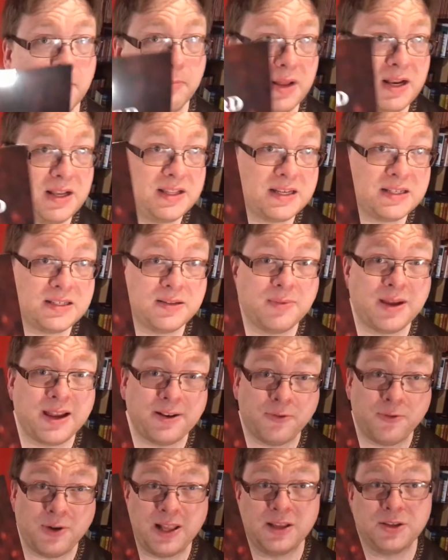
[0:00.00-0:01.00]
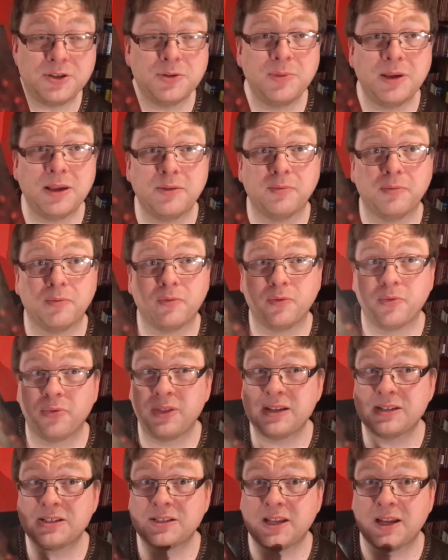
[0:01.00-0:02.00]
But it doesn't matter really to me
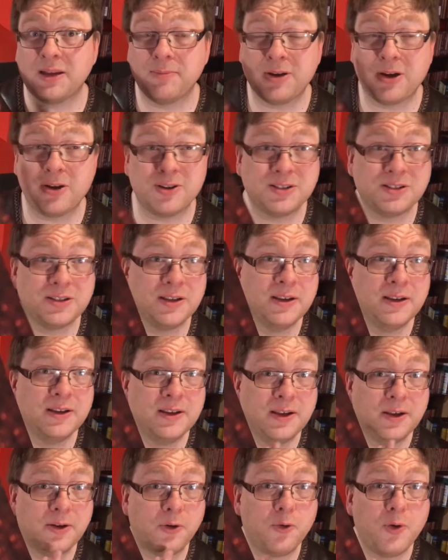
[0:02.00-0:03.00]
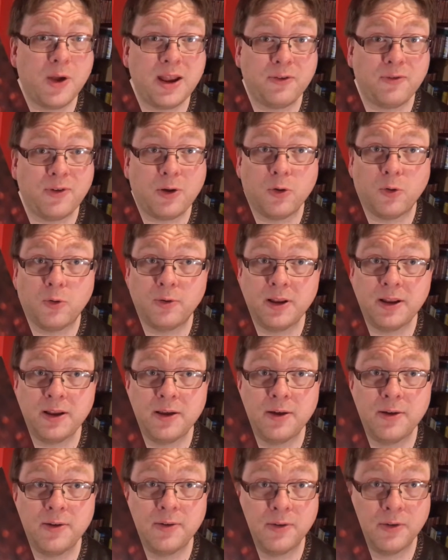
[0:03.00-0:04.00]
this time, because great
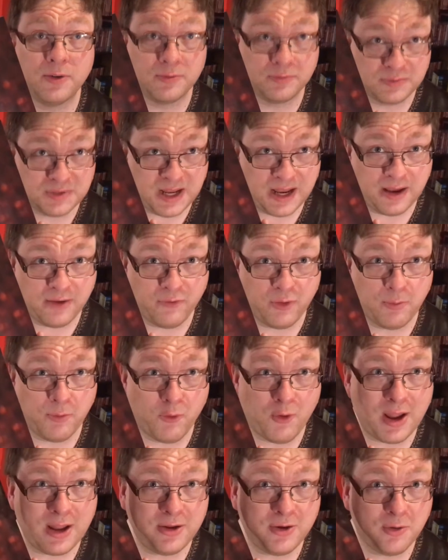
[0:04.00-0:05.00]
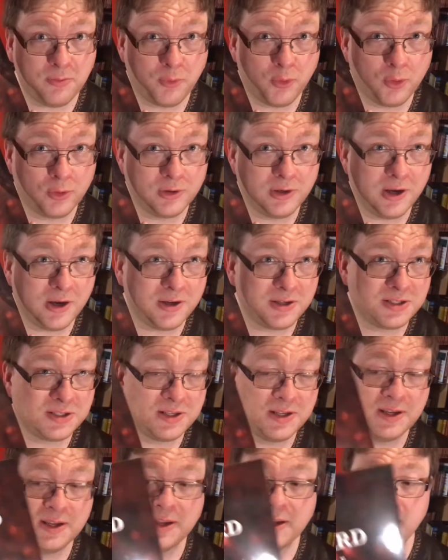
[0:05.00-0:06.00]
recording taken from radio
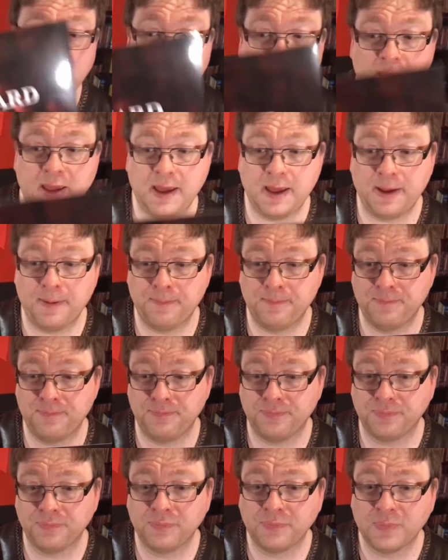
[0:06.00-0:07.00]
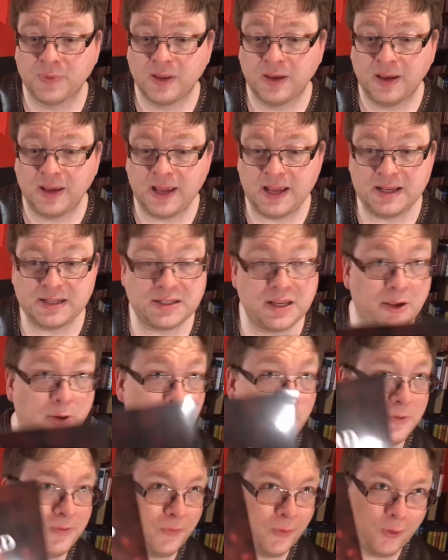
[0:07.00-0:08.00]
broadcast. He's in
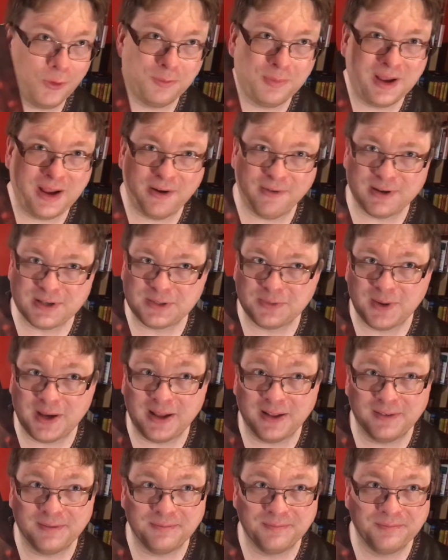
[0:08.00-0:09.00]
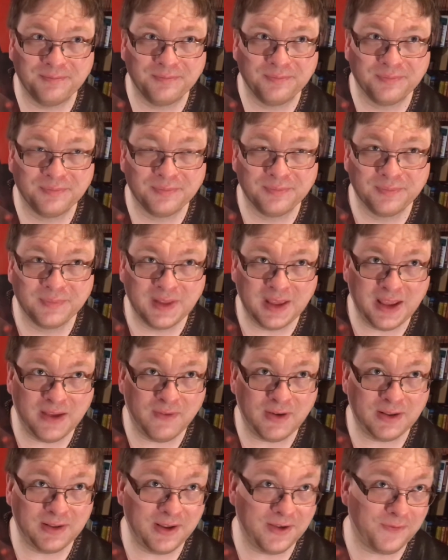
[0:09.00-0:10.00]
good form here as well,
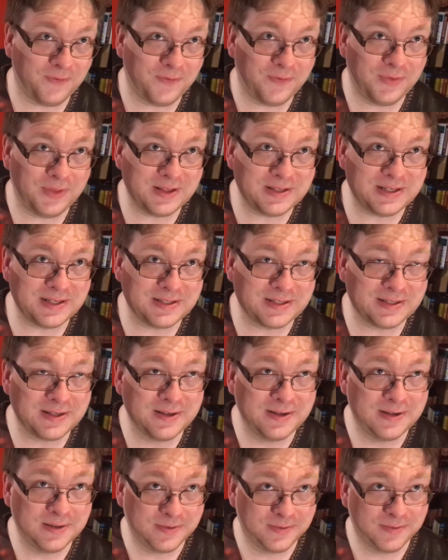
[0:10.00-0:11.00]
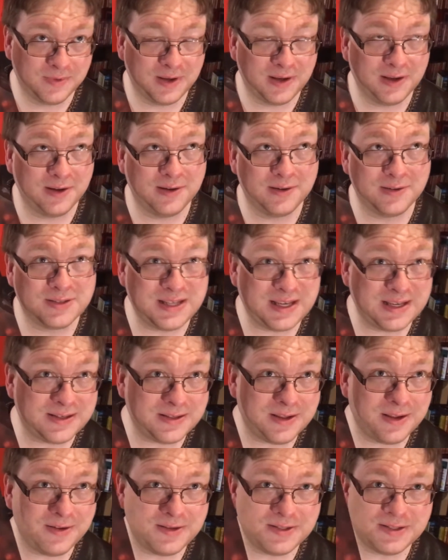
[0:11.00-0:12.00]
even if this is
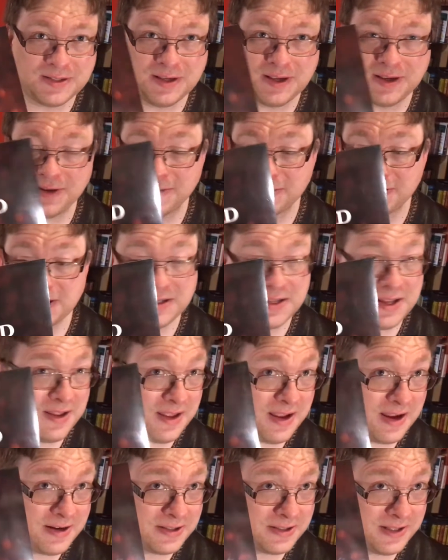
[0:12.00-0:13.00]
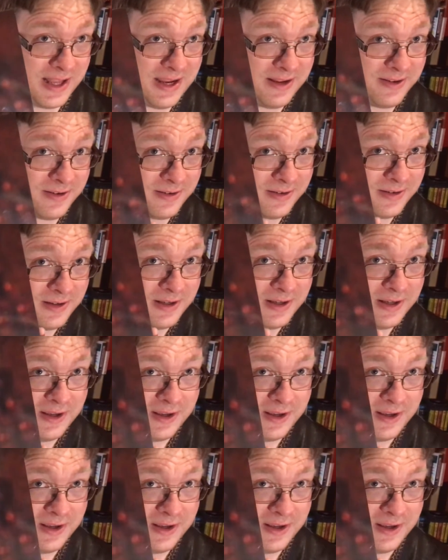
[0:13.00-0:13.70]
16 years later.